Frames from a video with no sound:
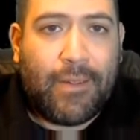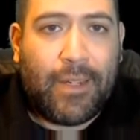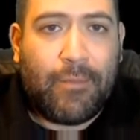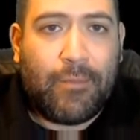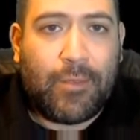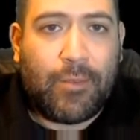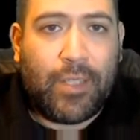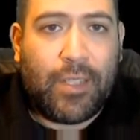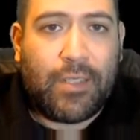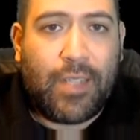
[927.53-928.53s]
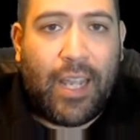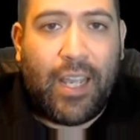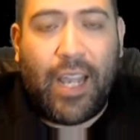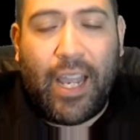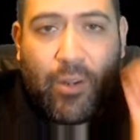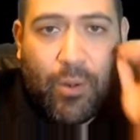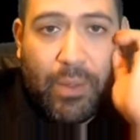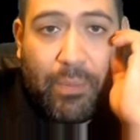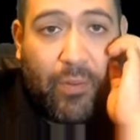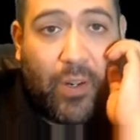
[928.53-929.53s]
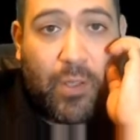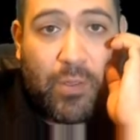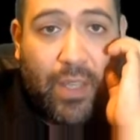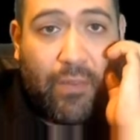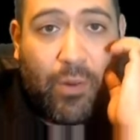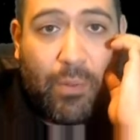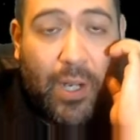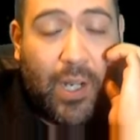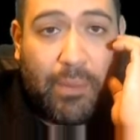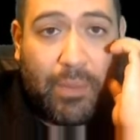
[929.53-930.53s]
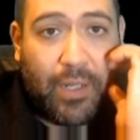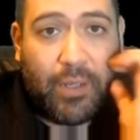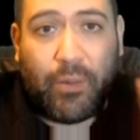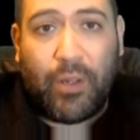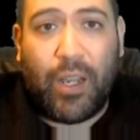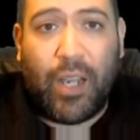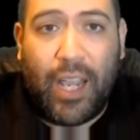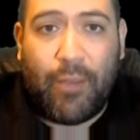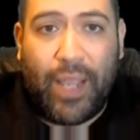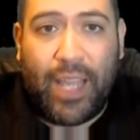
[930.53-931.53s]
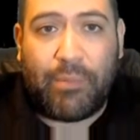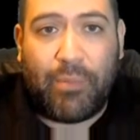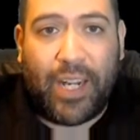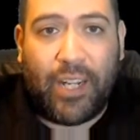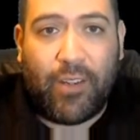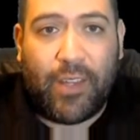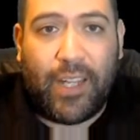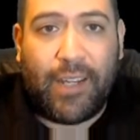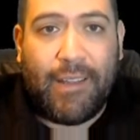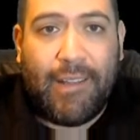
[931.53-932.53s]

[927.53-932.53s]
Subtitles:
Okay, we'll do this. I normally prefer to use that for Maw, but we had to break out of that.